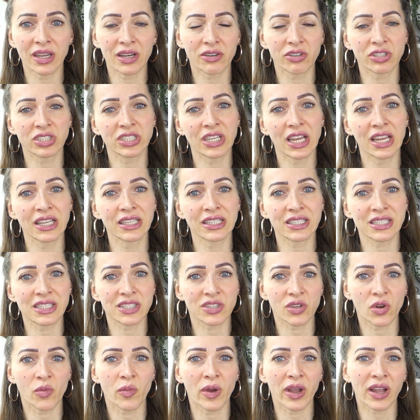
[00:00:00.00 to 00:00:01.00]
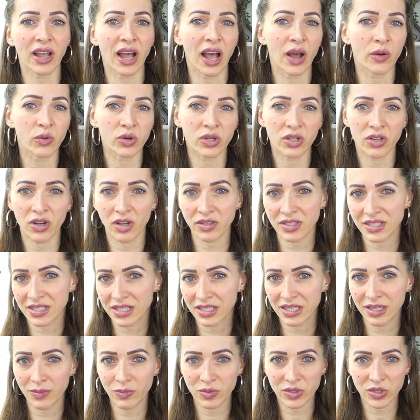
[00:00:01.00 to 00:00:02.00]
irritated stomach I would not
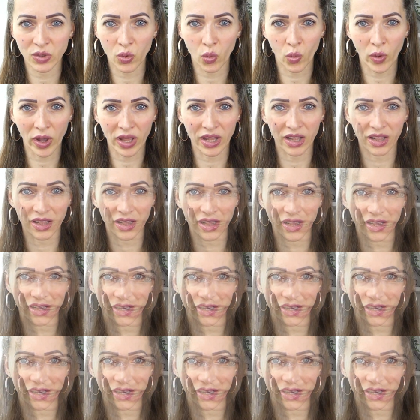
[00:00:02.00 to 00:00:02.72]
sleep so well.